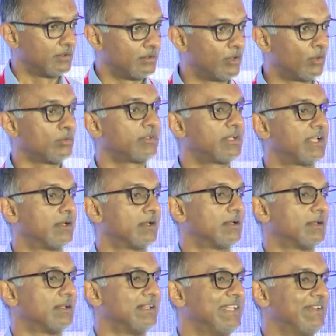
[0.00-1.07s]
Don't
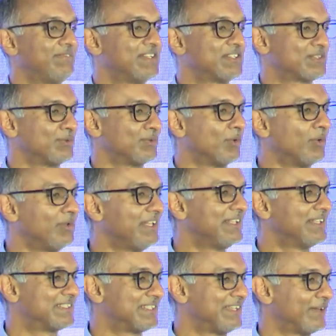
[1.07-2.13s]
leave this to only
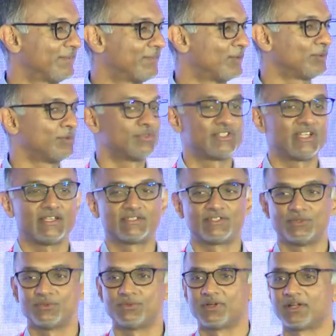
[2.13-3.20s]
the CFO to chase
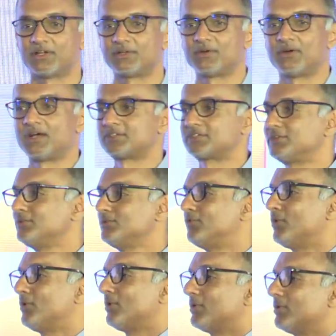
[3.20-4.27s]
you and to ask you
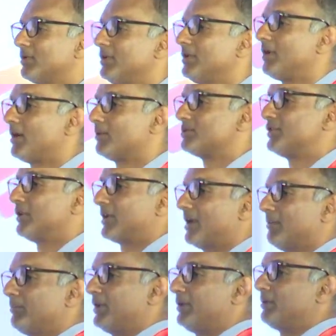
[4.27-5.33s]
for, how is your
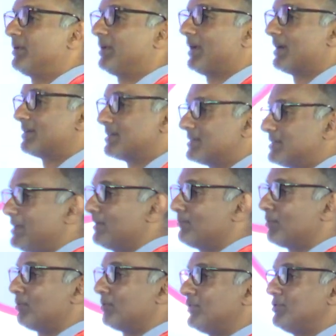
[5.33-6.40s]
campaign doing? As a
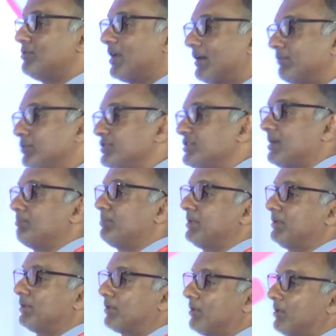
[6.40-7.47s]
CMO, you have to champion
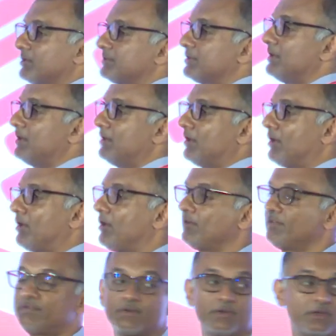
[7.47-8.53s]
the cause of